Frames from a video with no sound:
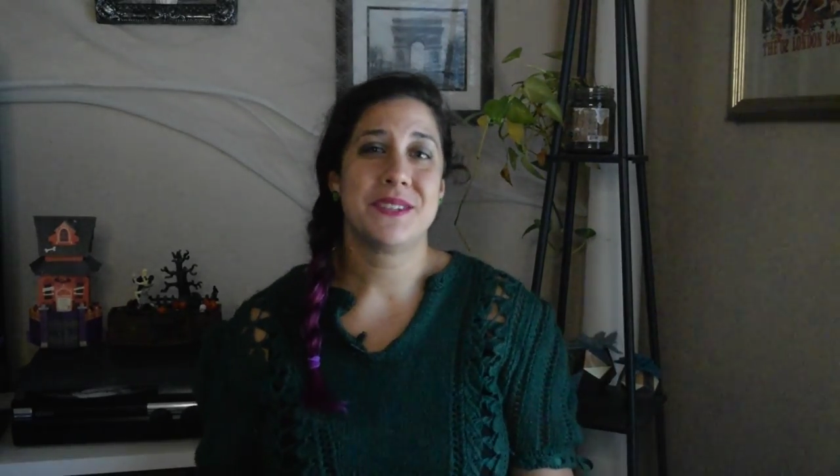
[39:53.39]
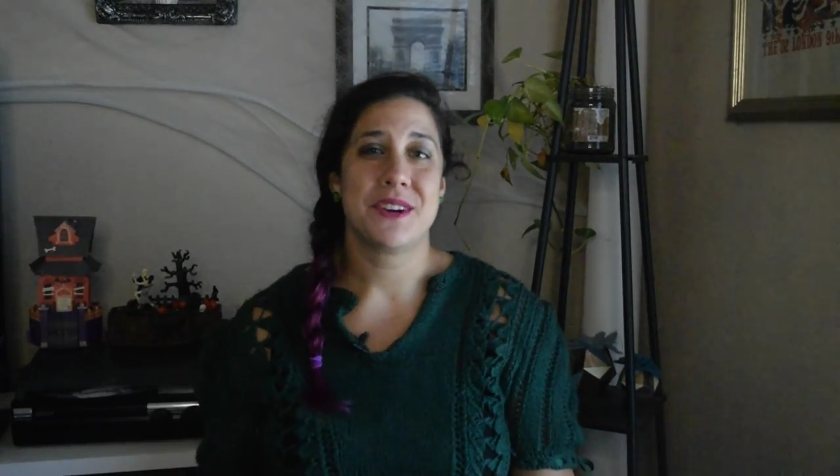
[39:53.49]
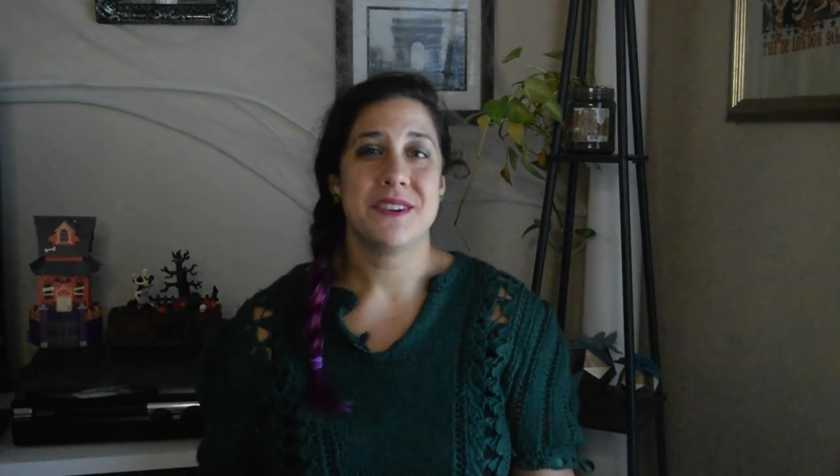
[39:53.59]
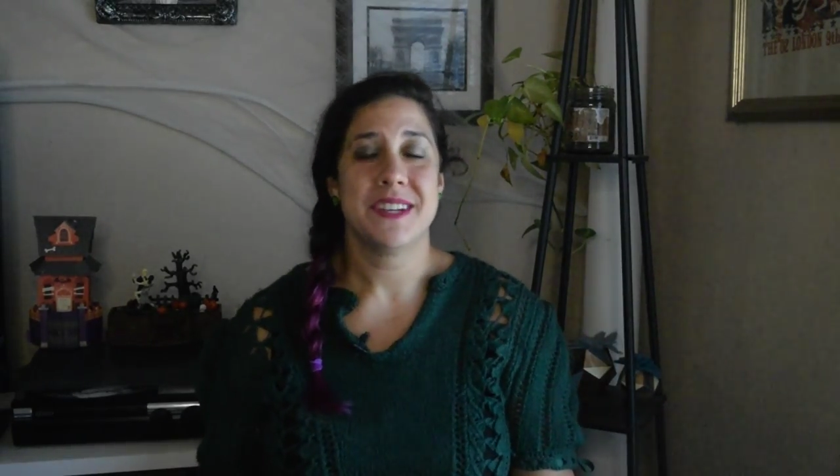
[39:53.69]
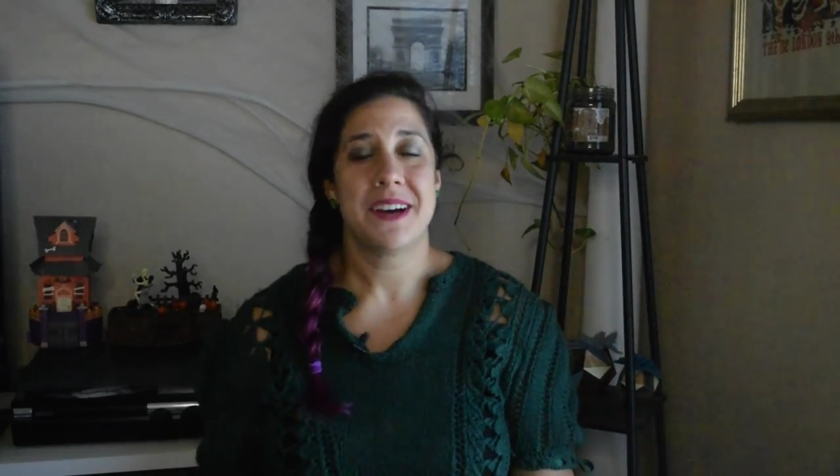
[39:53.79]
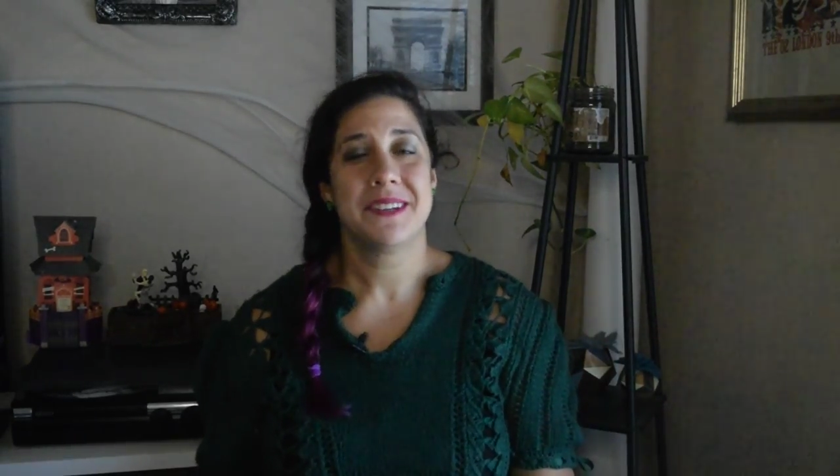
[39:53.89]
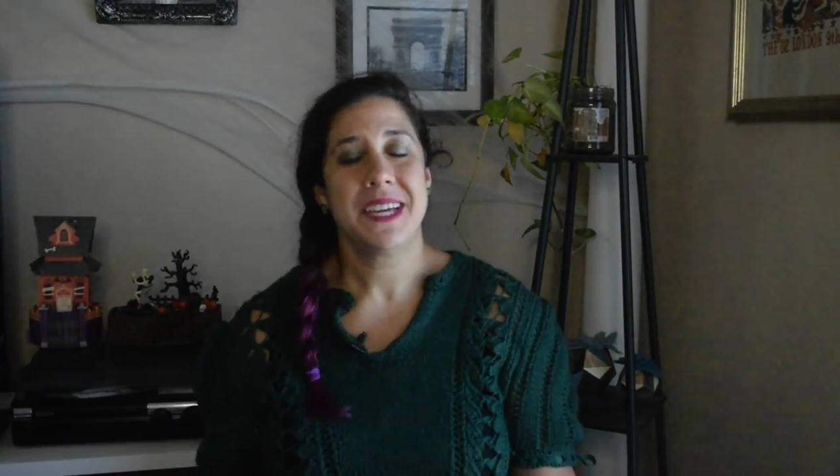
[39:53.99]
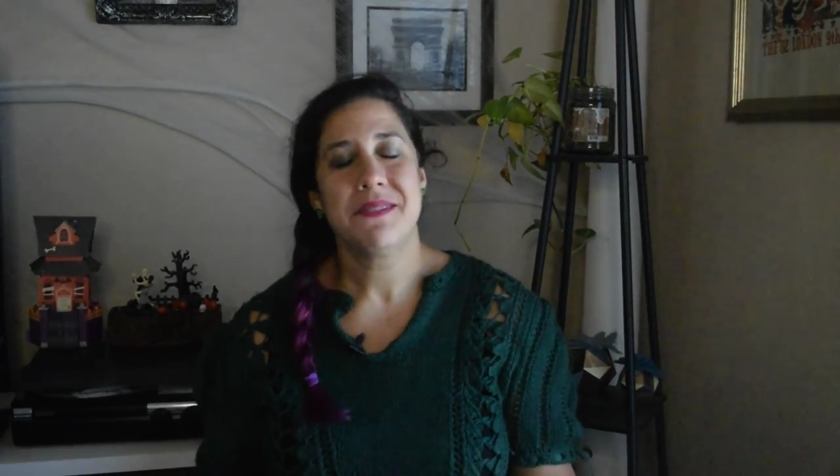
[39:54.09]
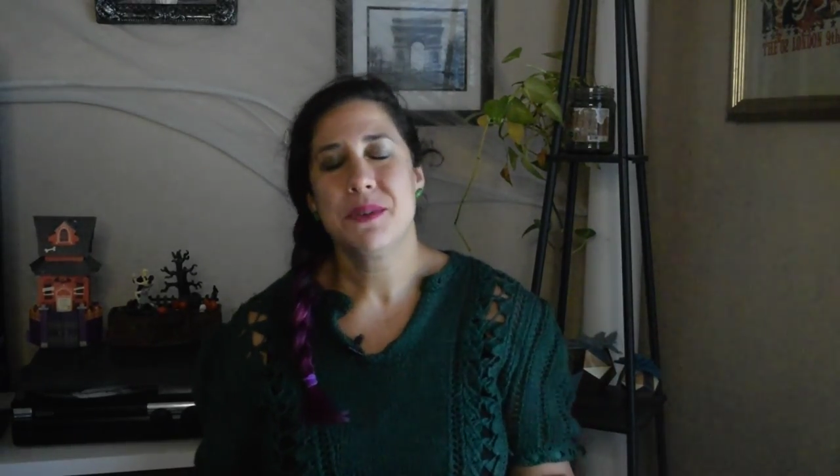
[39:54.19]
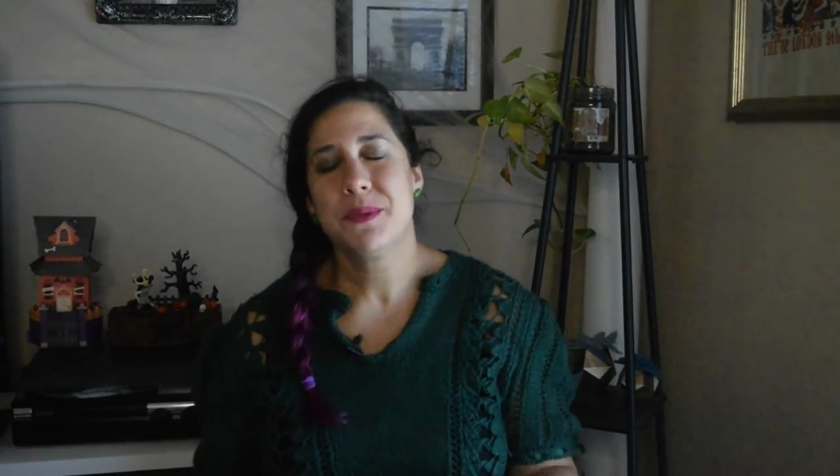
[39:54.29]
turned out,
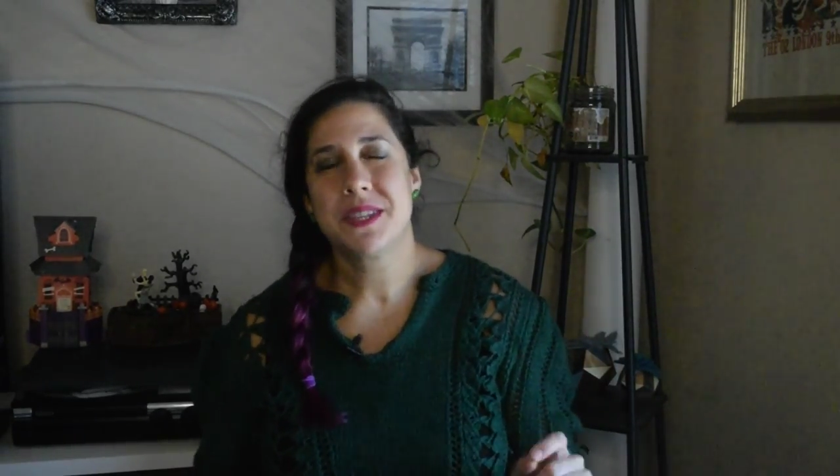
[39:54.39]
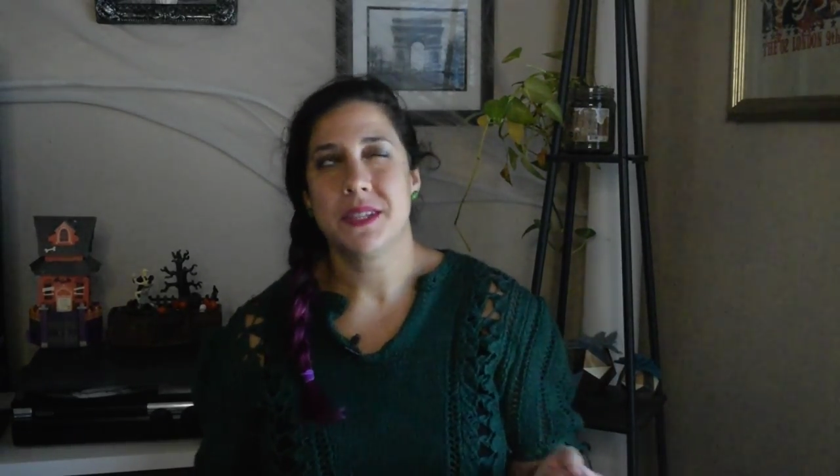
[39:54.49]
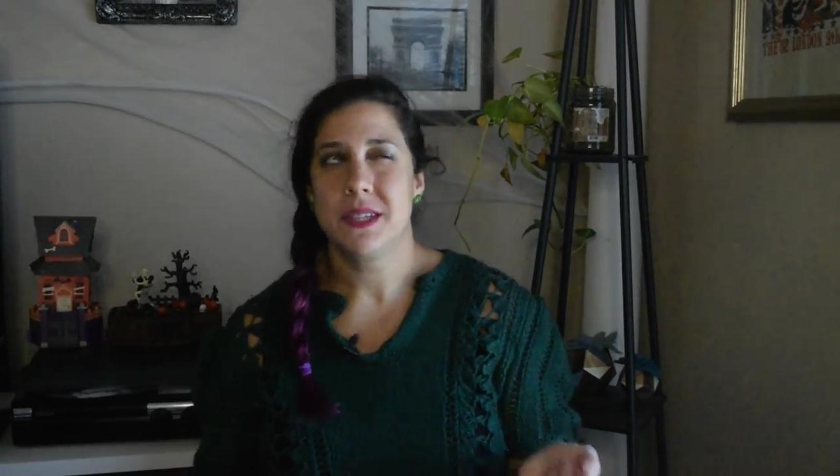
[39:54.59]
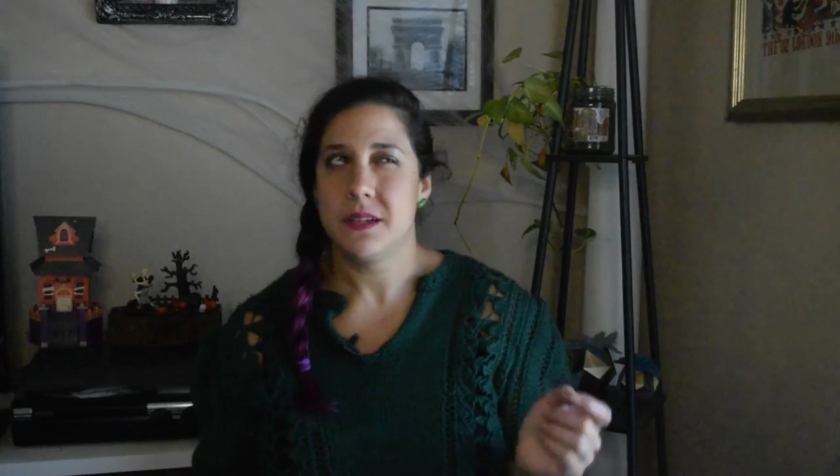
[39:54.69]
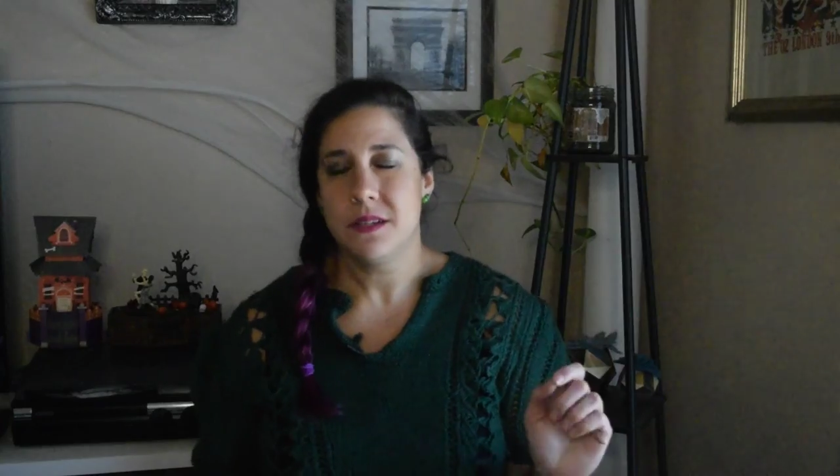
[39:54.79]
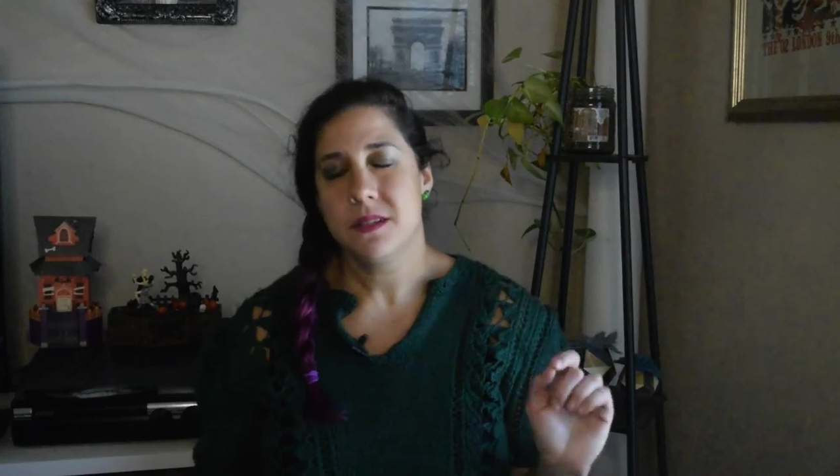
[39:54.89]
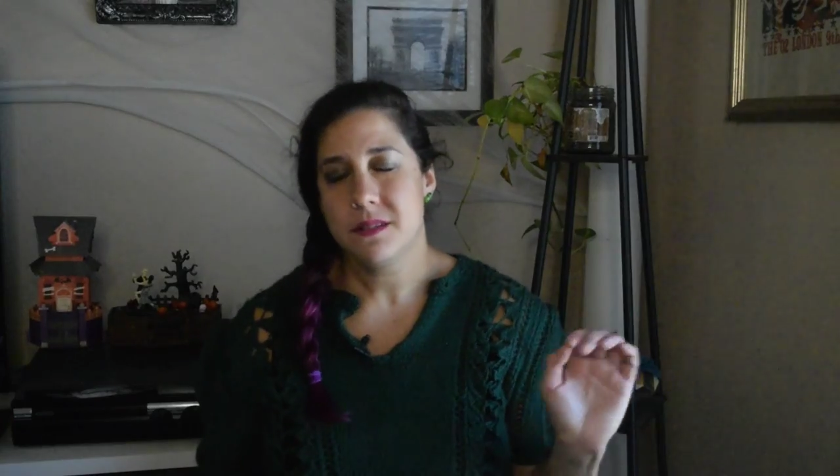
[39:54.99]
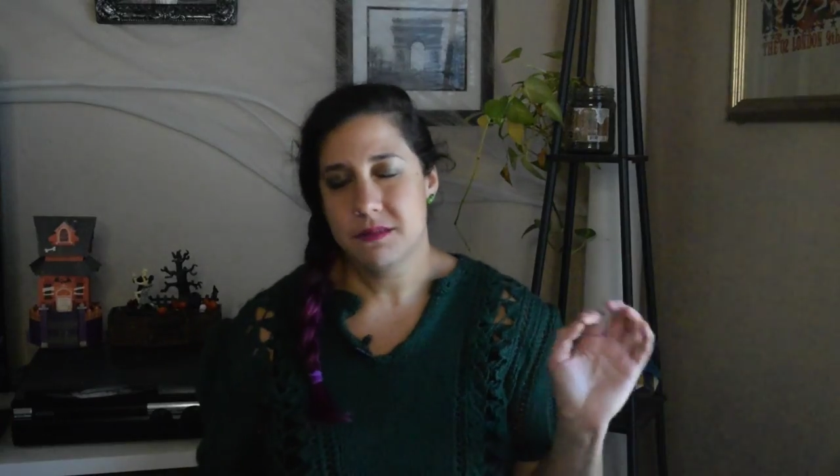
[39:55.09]
even with the little